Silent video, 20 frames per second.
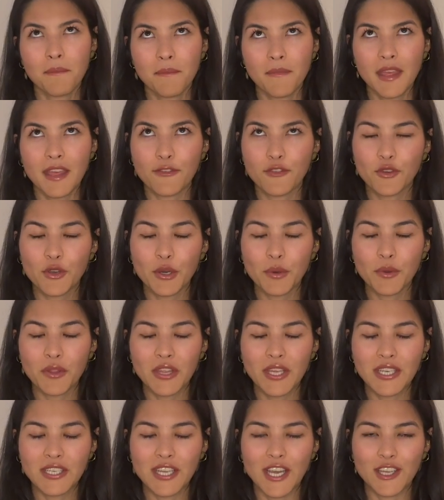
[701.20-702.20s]
If you go with
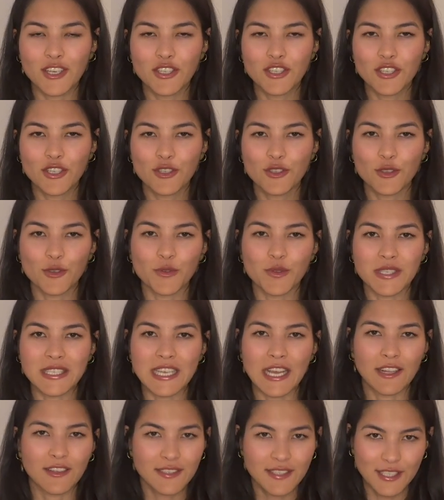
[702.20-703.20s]
the intention to
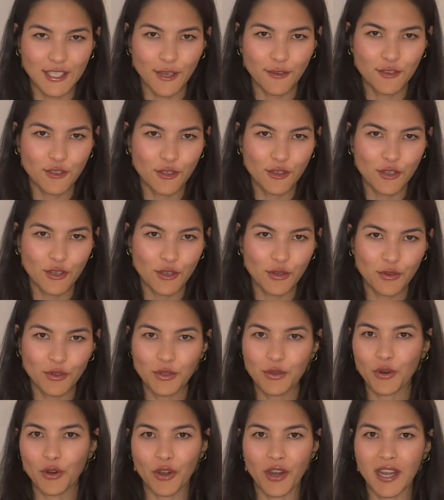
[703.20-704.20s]
sell stuff to the New
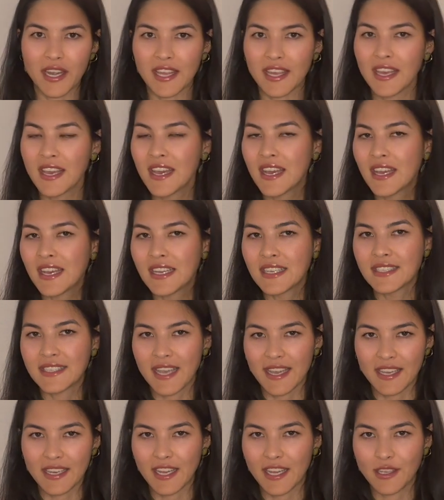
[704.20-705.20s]
or any
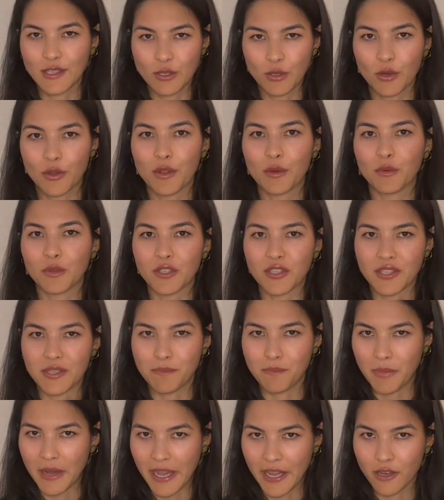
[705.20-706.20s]
secondhand store that will
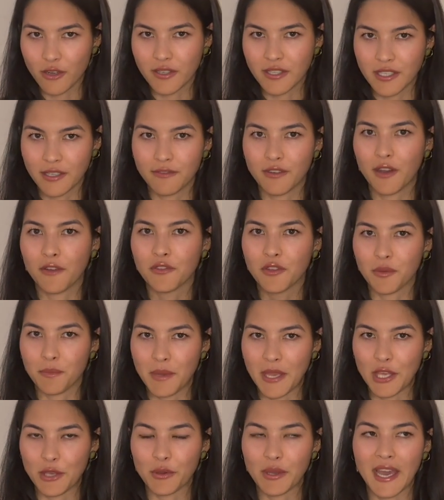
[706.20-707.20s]
just buy your stuff off you and
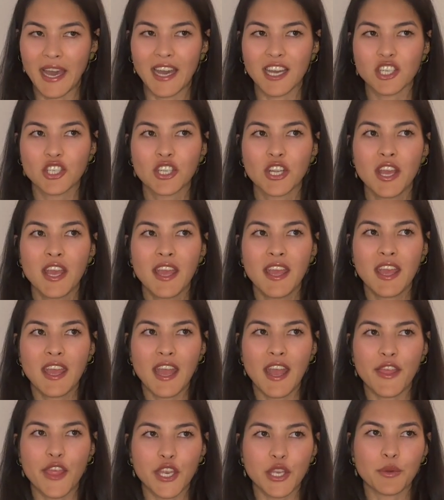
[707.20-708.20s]
pay you cash,
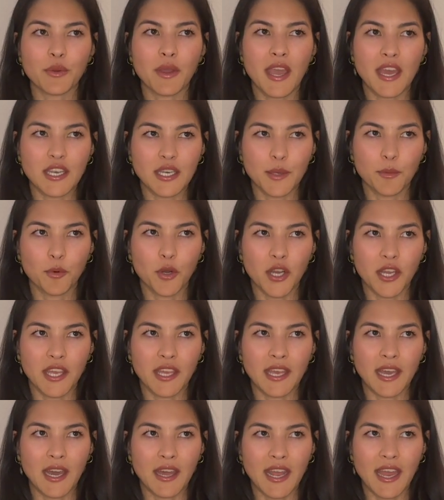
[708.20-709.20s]
and then you end up
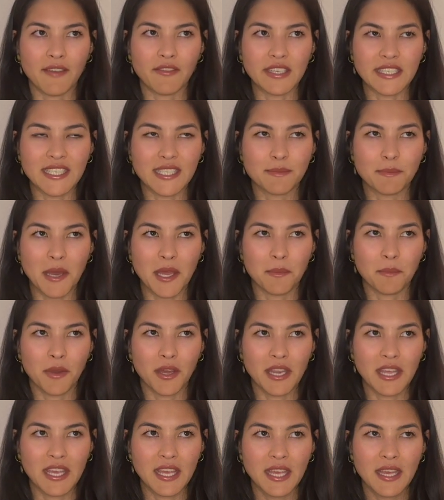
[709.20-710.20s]
walking out having spent
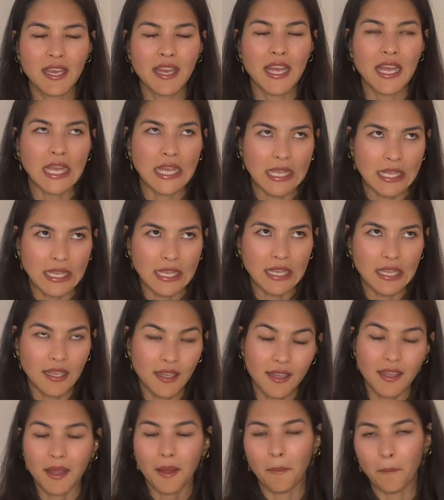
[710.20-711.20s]
money,
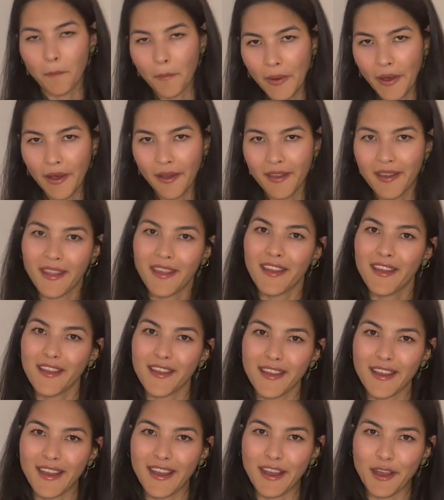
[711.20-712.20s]
but
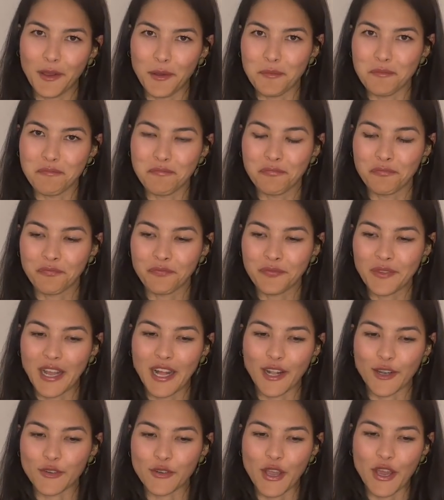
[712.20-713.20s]

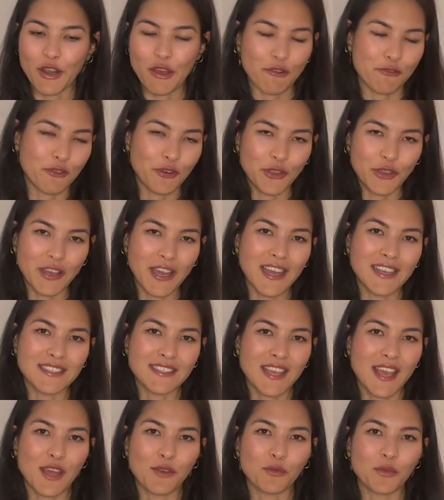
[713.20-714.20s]
I'll try it on for you guys
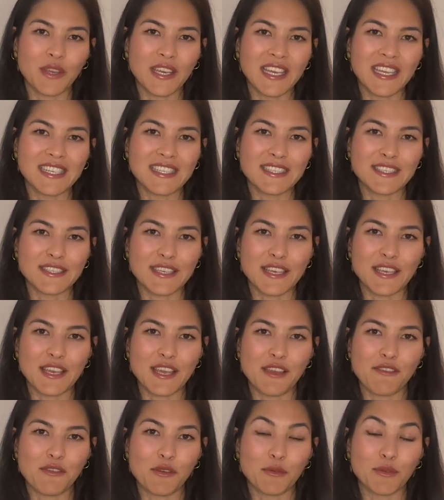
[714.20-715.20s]
and we can see
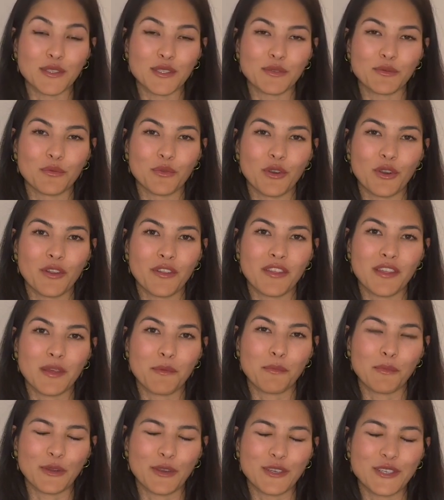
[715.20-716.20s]
if it was a worthy
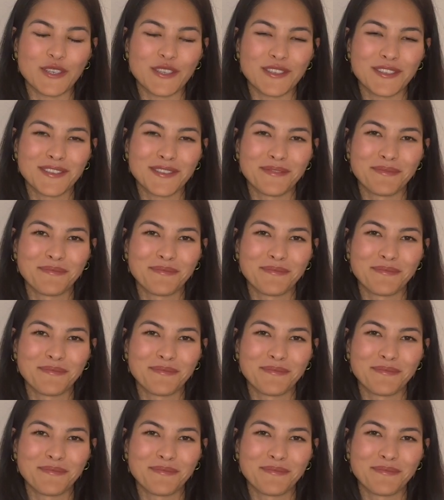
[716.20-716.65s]
purchase.